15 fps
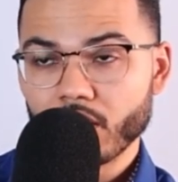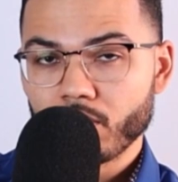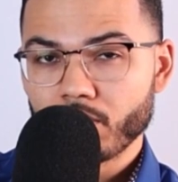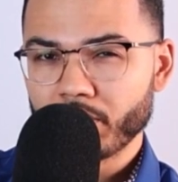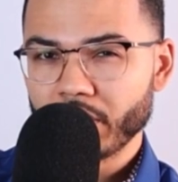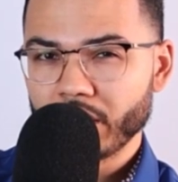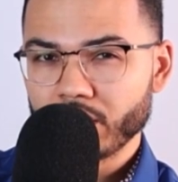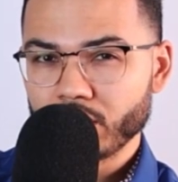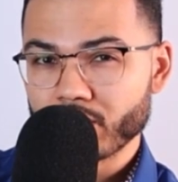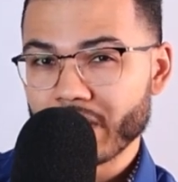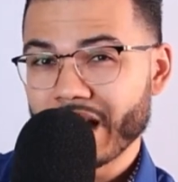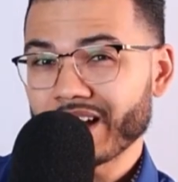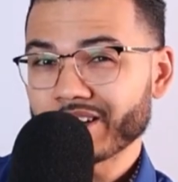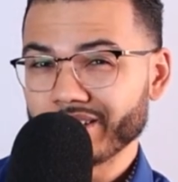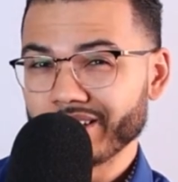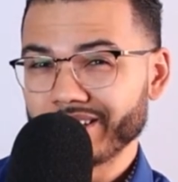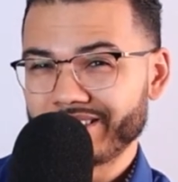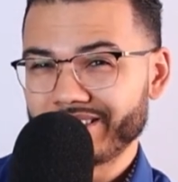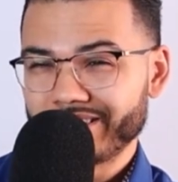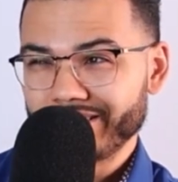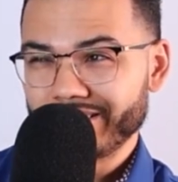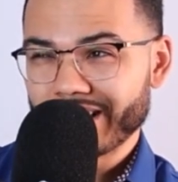but you actually
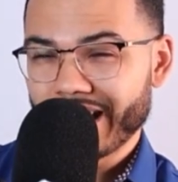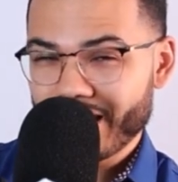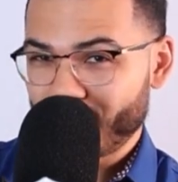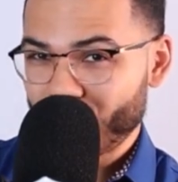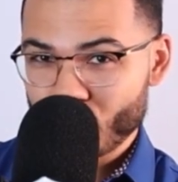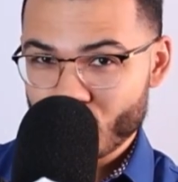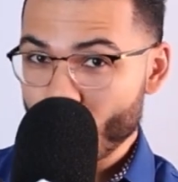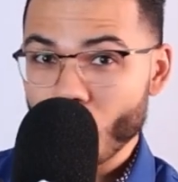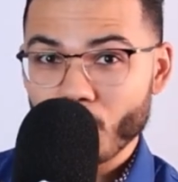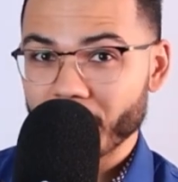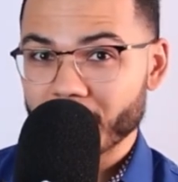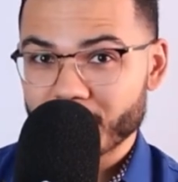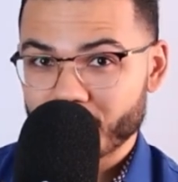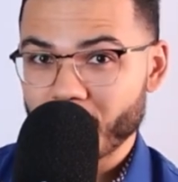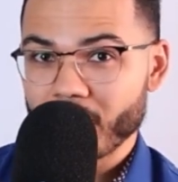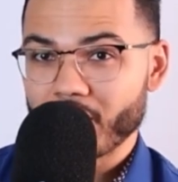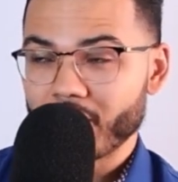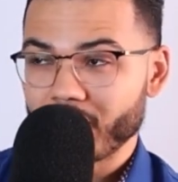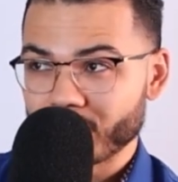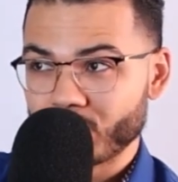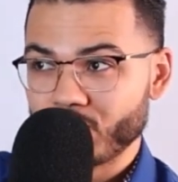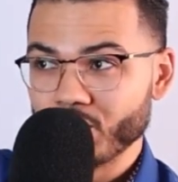have no
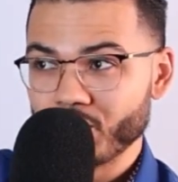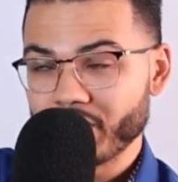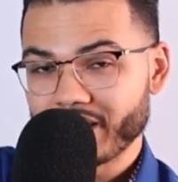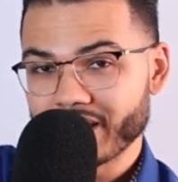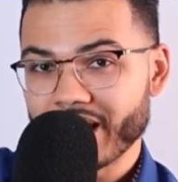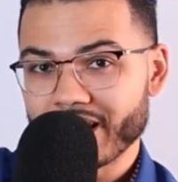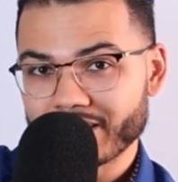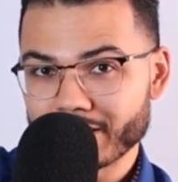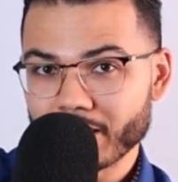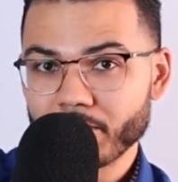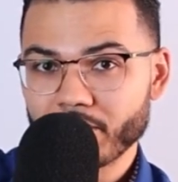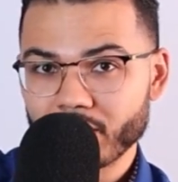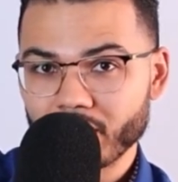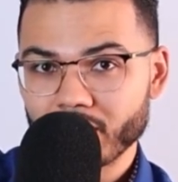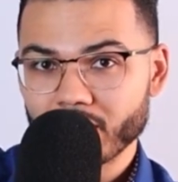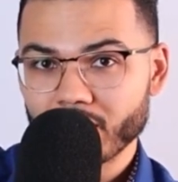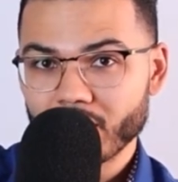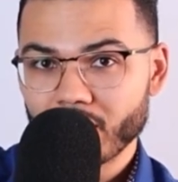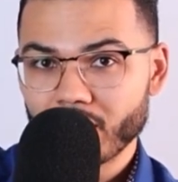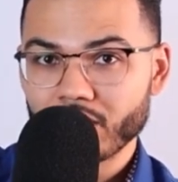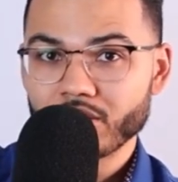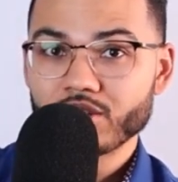experience doing that something
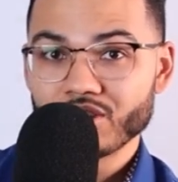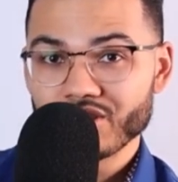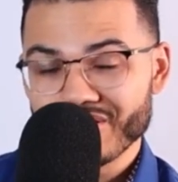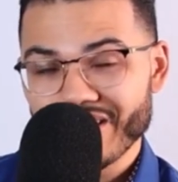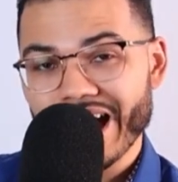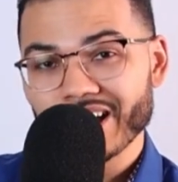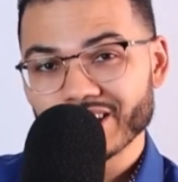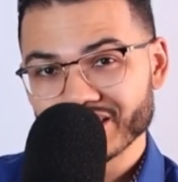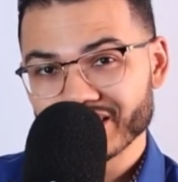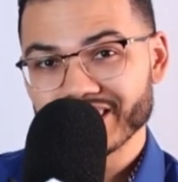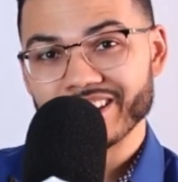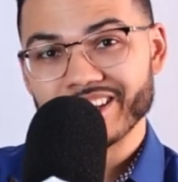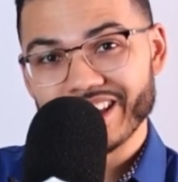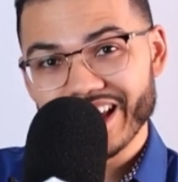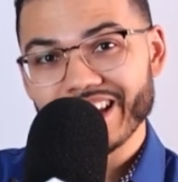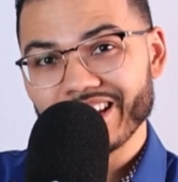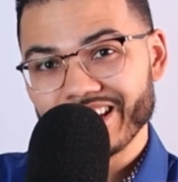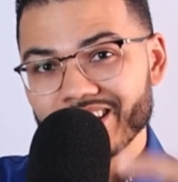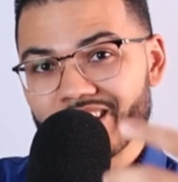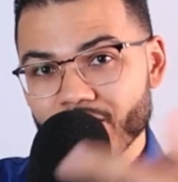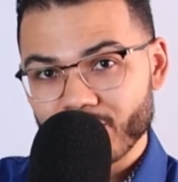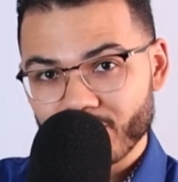until you actually get
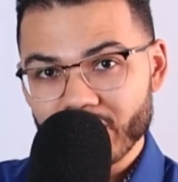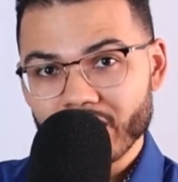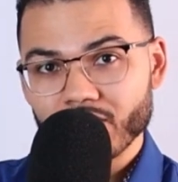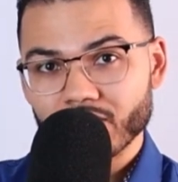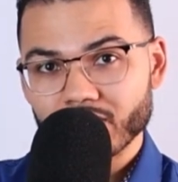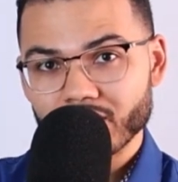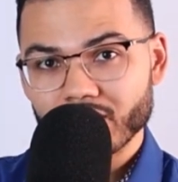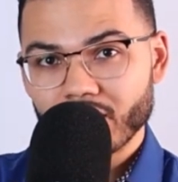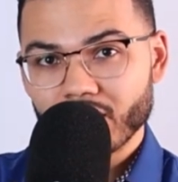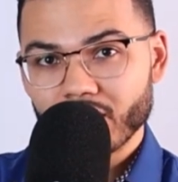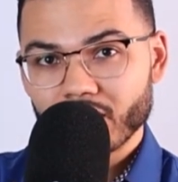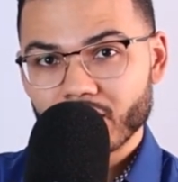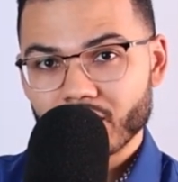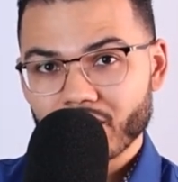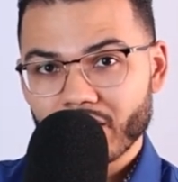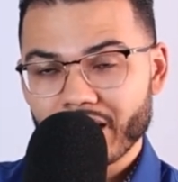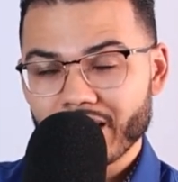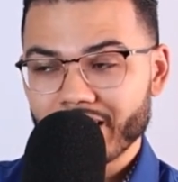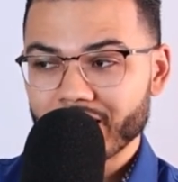in the field, right?